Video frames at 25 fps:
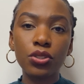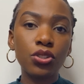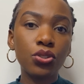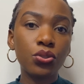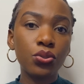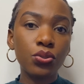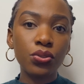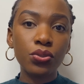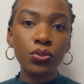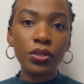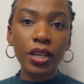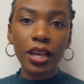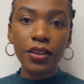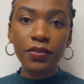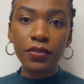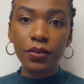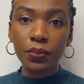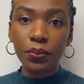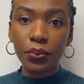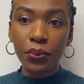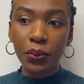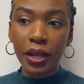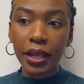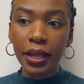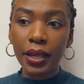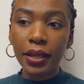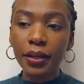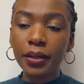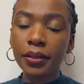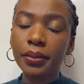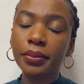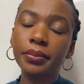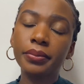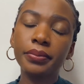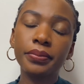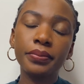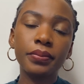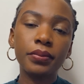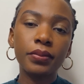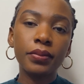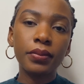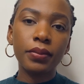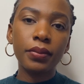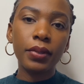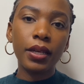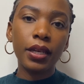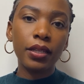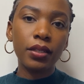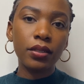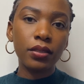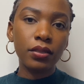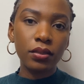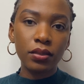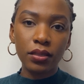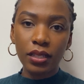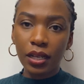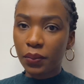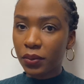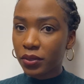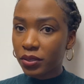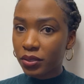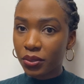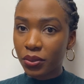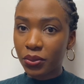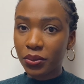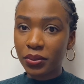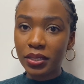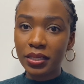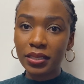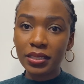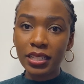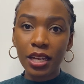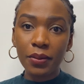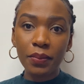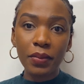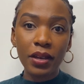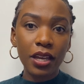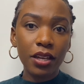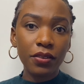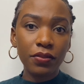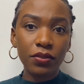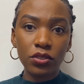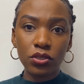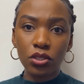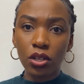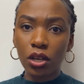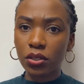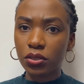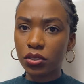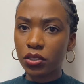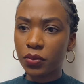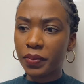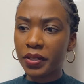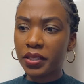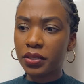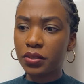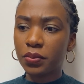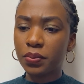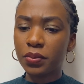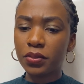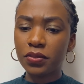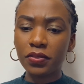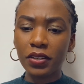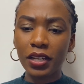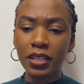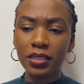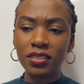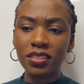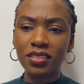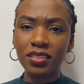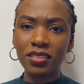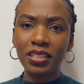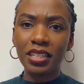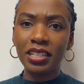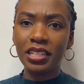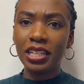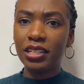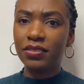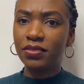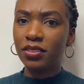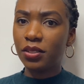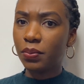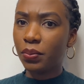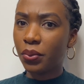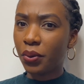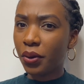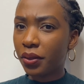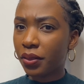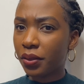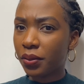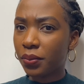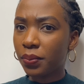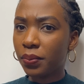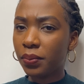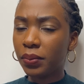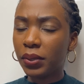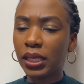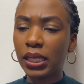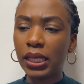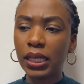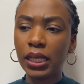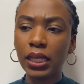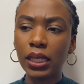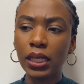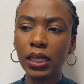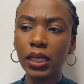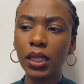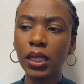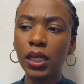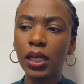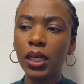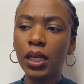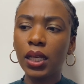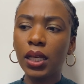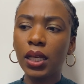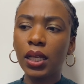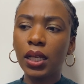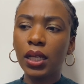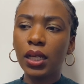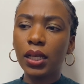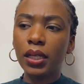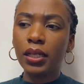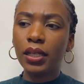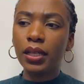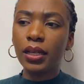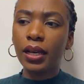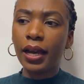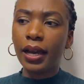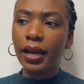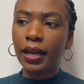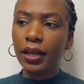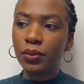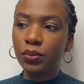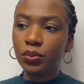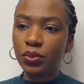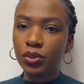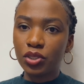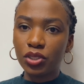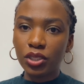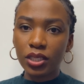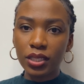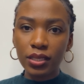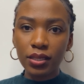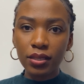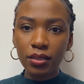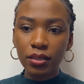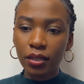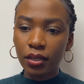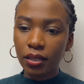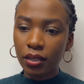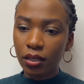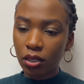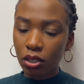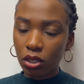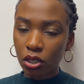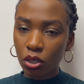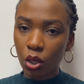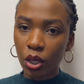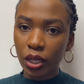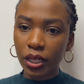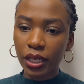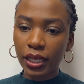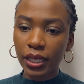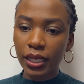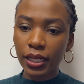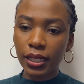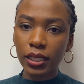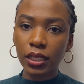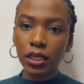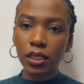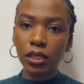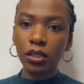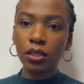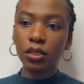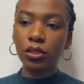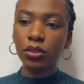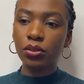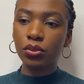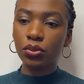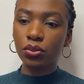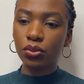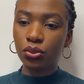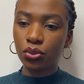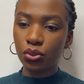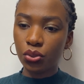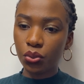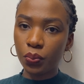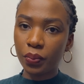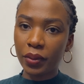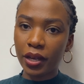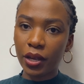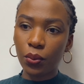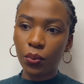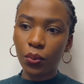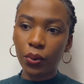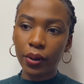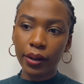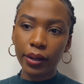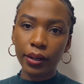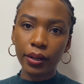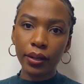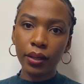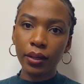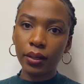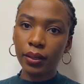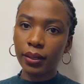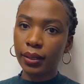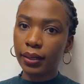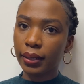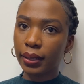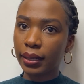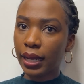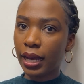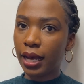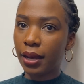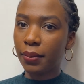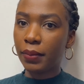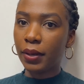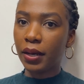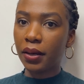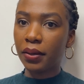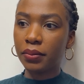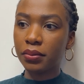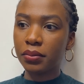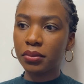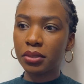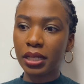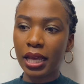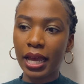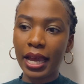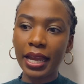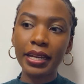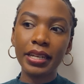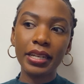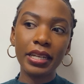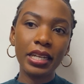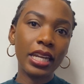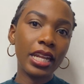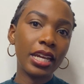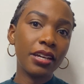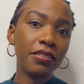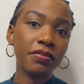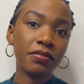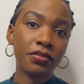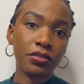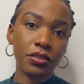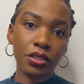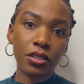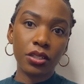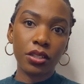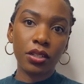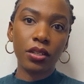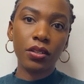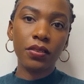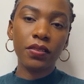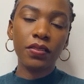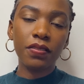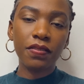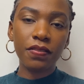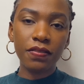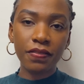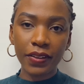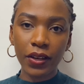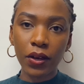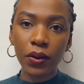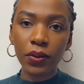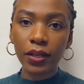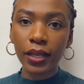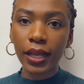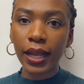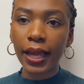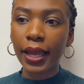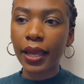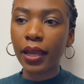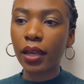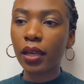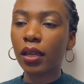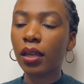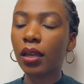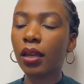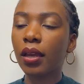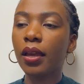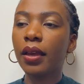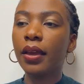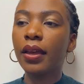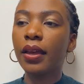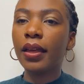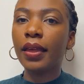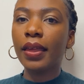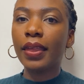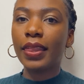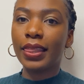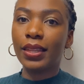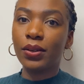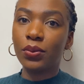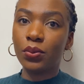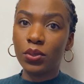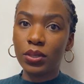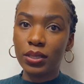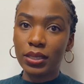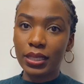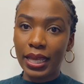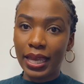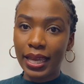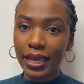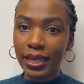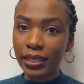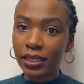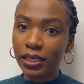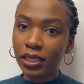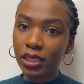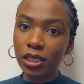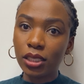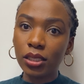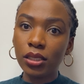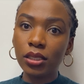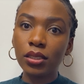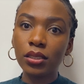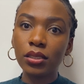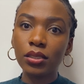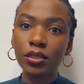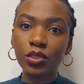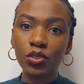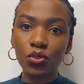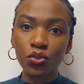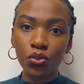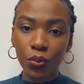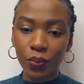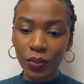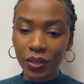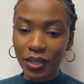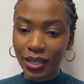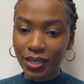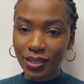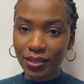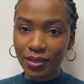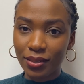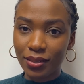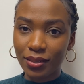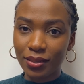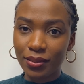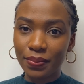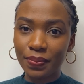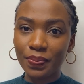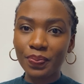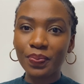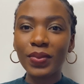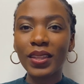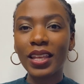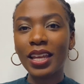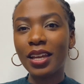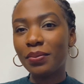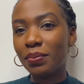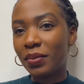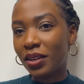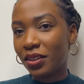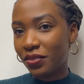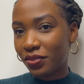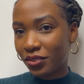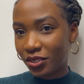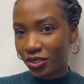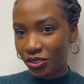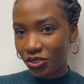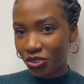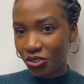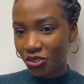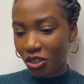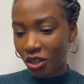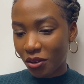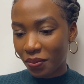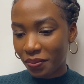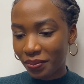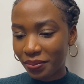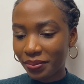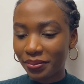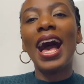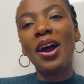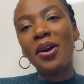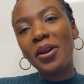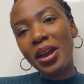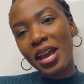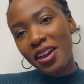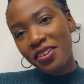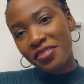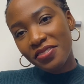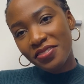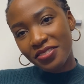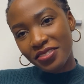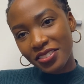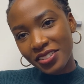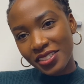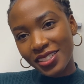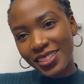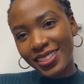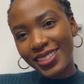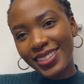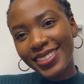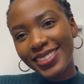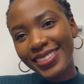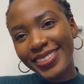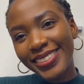choose to have a break, and that was the only time I ever talked to my supervisors. They never bothered me. I would just clock in, do my work, come out. I never felt like there was any discrimination at my first job. However,